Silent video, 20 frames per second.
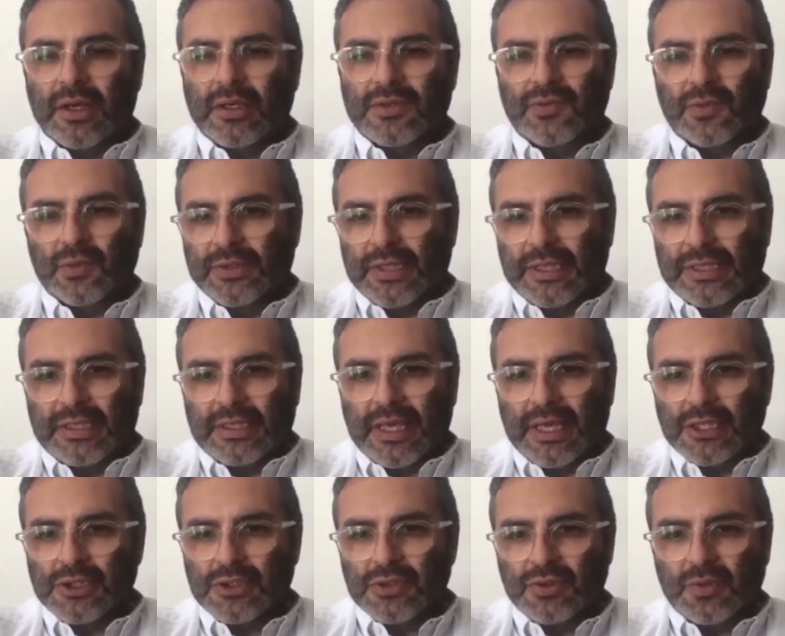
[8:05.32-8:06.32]
full
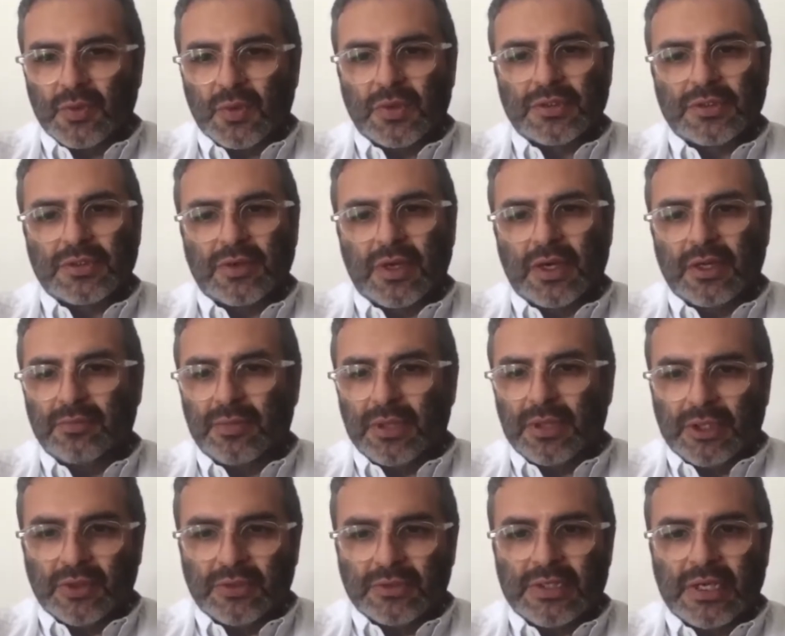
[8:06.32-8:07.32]
dedication towards, right?
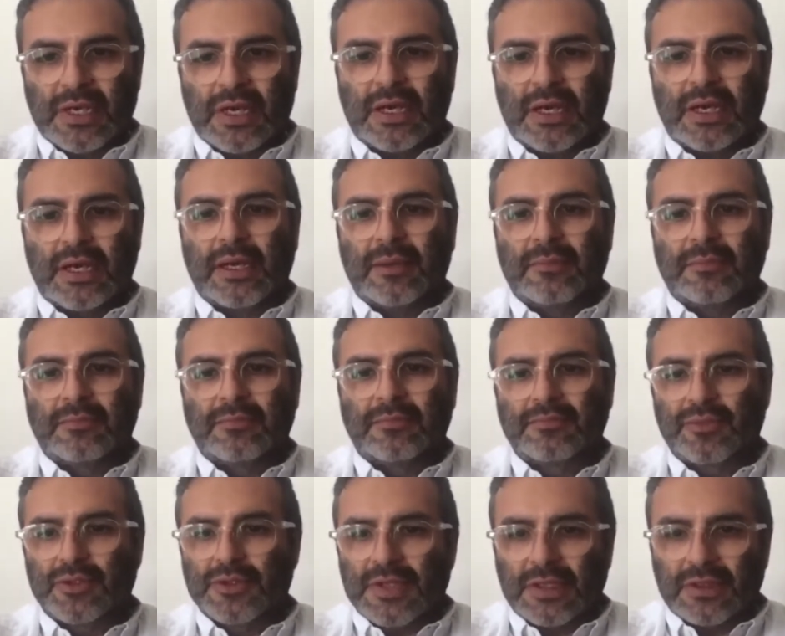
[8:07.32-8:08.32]
Being on time,
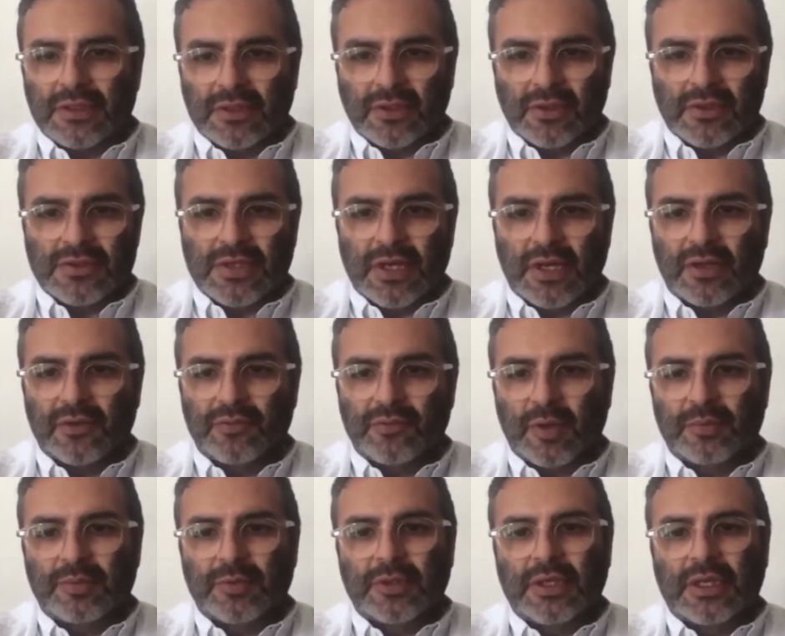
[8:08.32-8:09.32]
presenting yourself
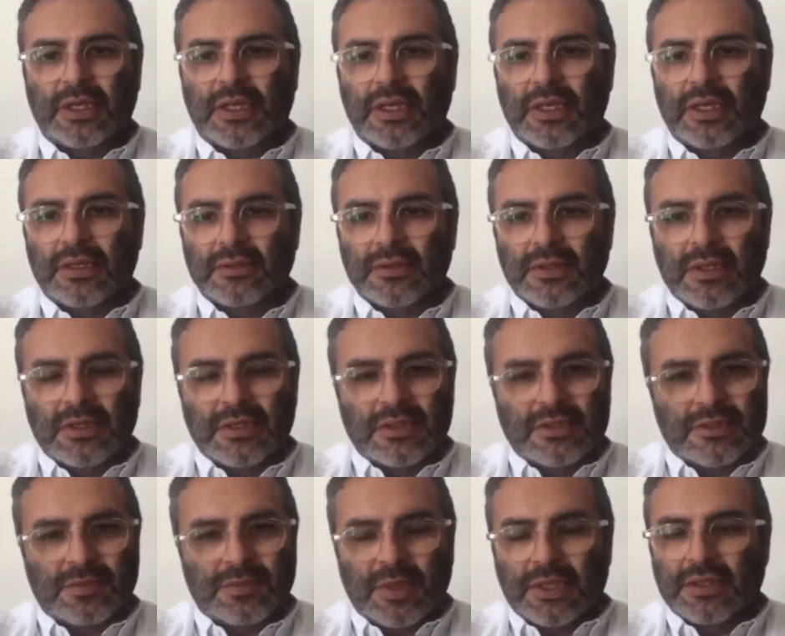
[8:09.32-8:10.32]
properly,
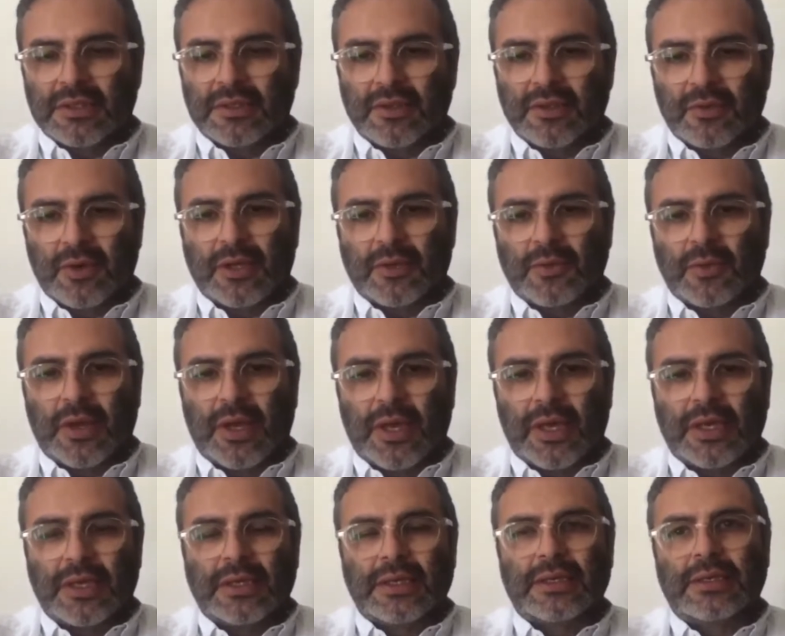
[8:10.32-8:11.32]
speaking in the right
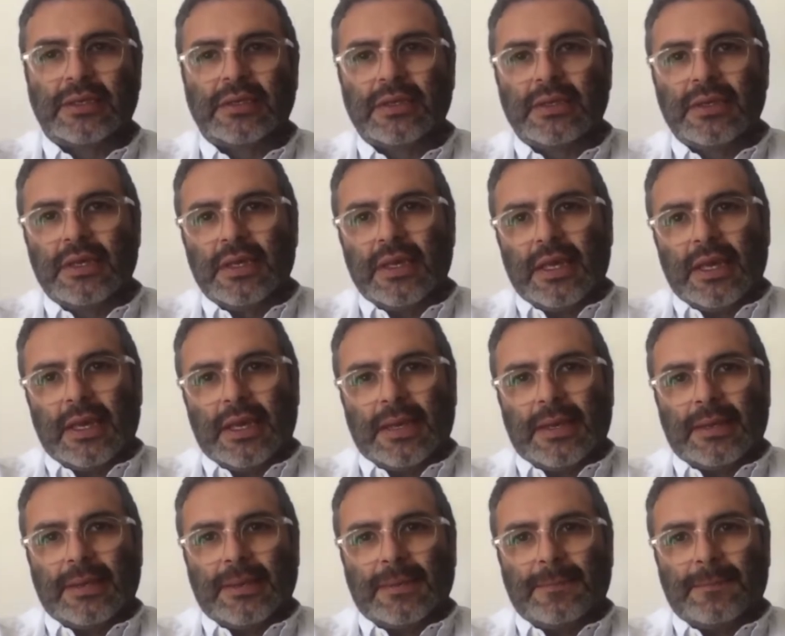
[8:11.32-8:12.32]
way. And
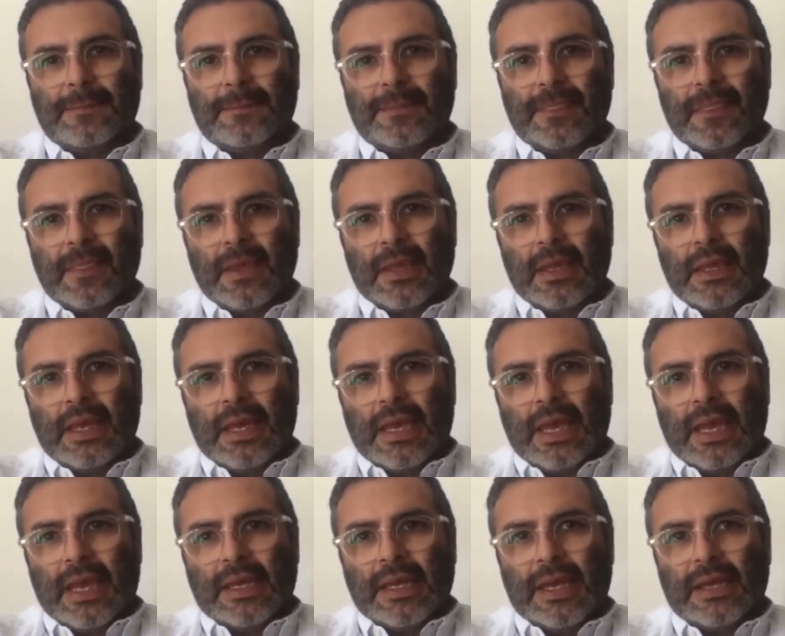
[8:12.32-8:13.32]

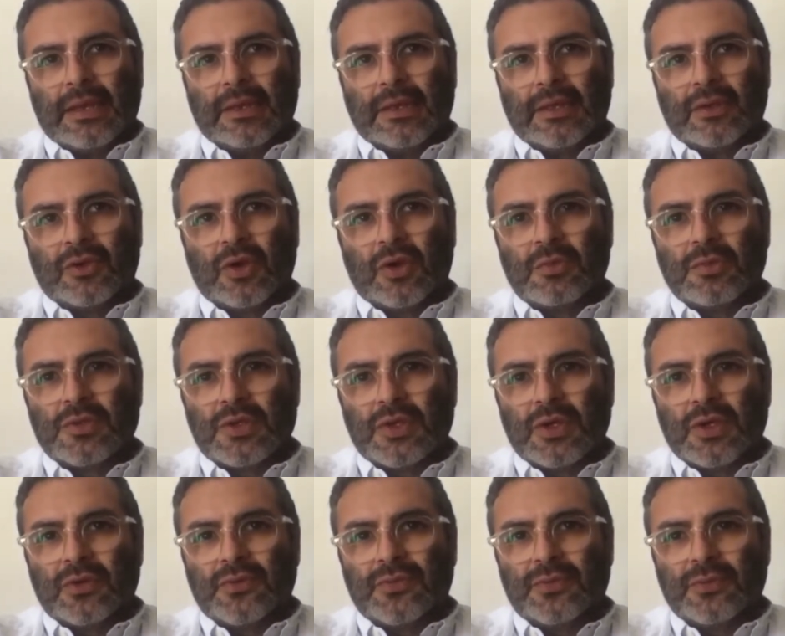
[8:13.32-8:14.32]
then in terms
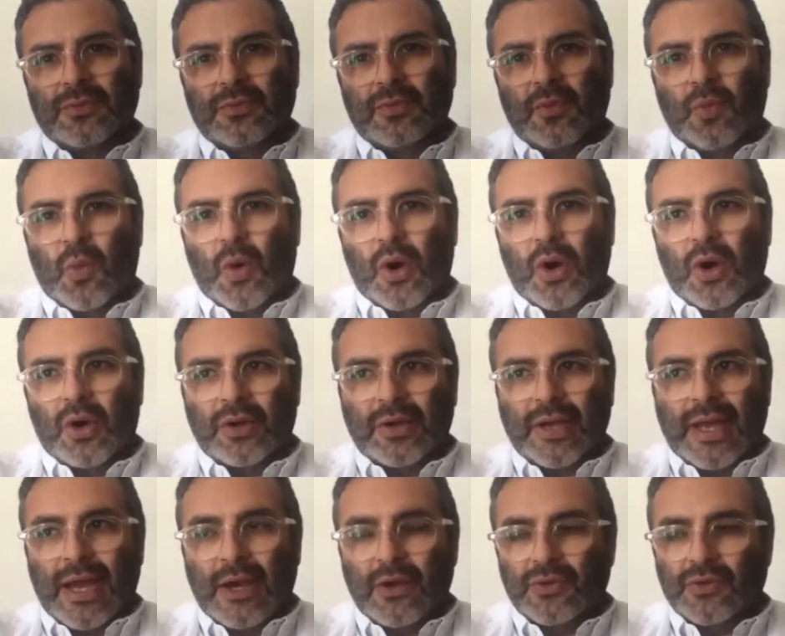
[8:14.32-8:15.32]
of where and
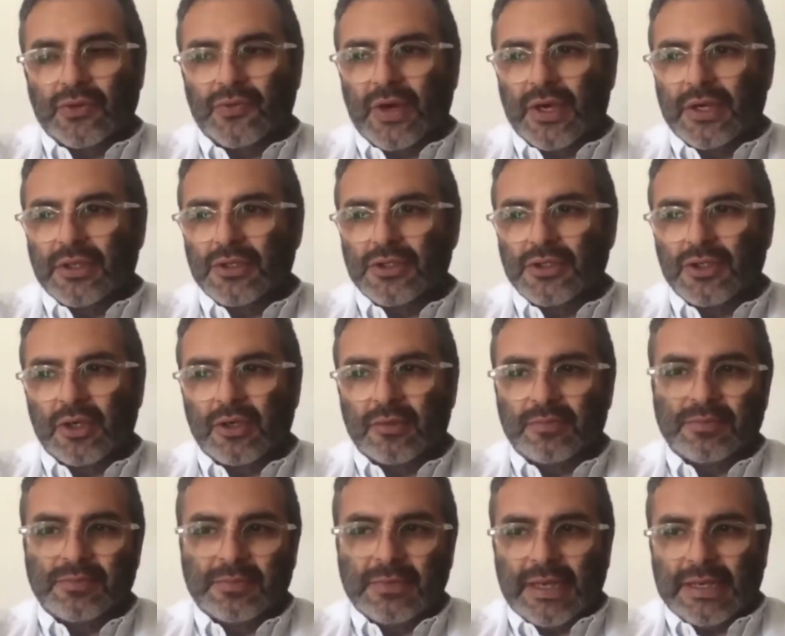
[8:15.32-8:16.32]
how to find a job,
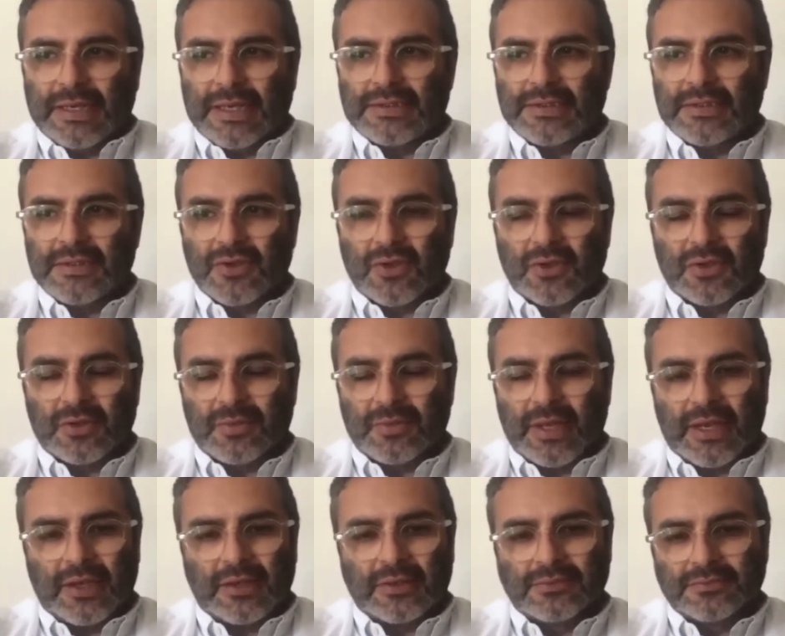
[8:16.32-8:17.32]
I guess it's all
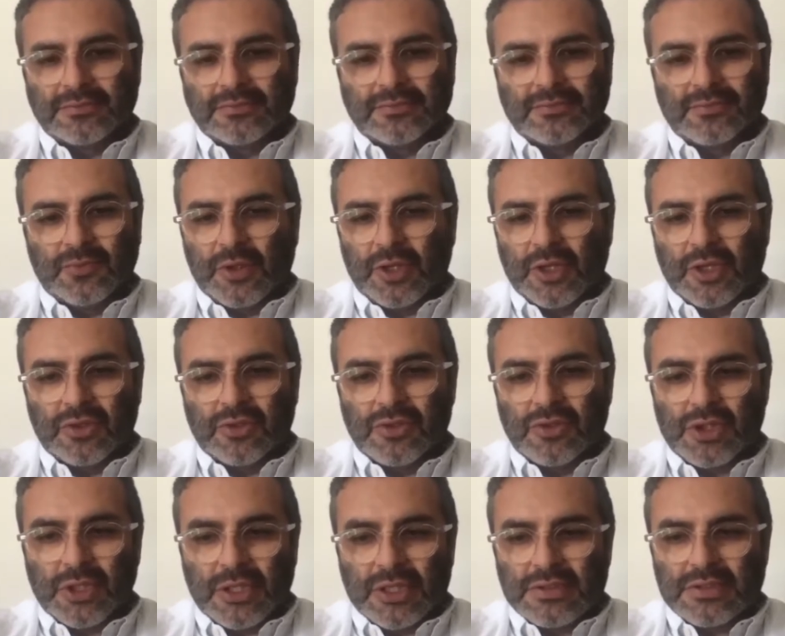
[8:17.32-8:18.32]
about what are your
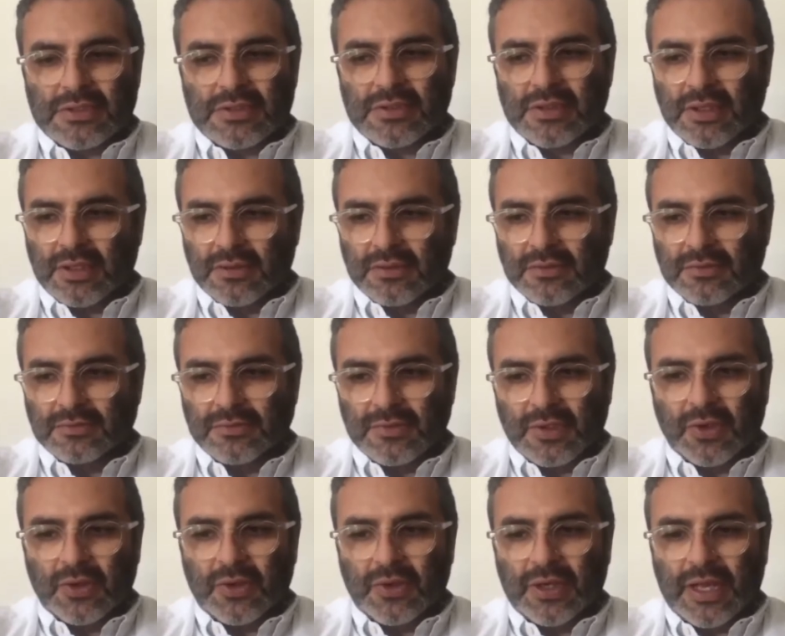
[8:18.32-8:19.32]
interests and
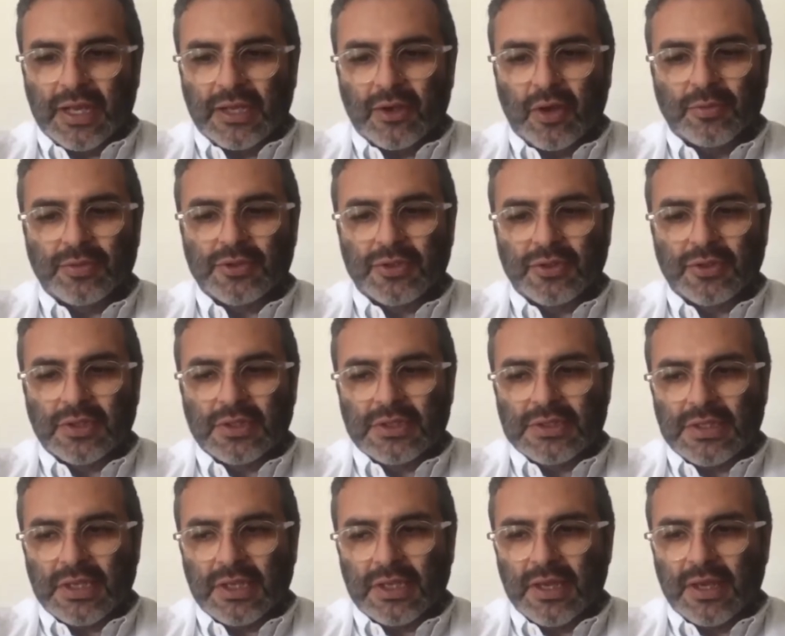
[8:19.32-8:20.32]
looking at opportunities
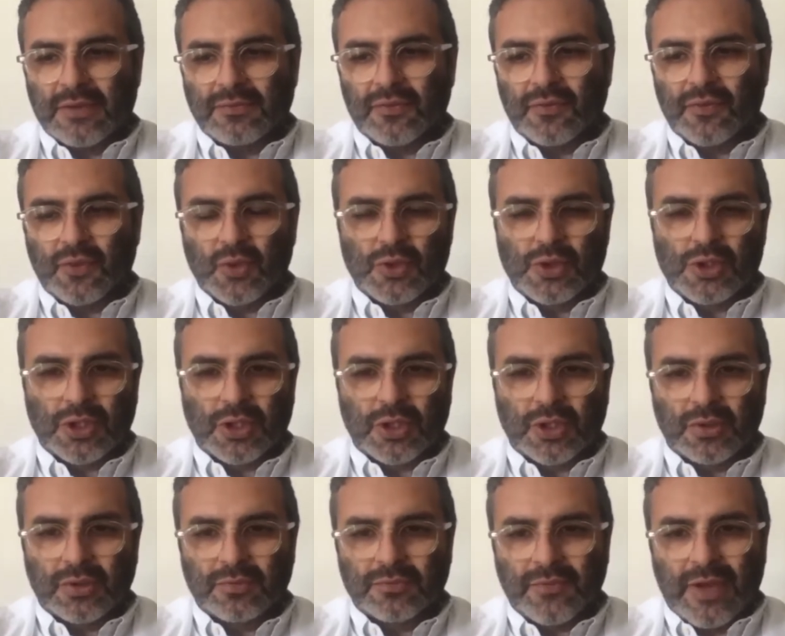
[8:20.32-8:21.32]
that have a
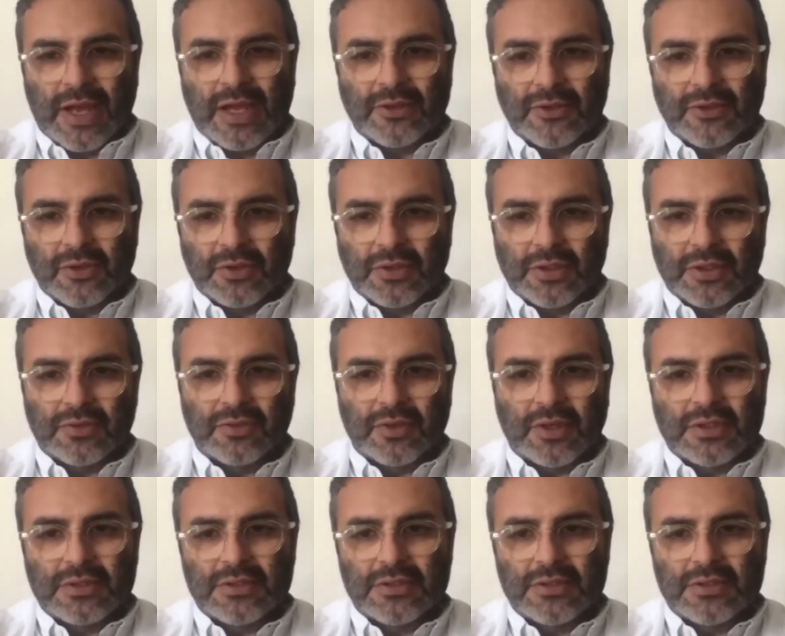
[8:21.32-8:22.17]
future value in it, right?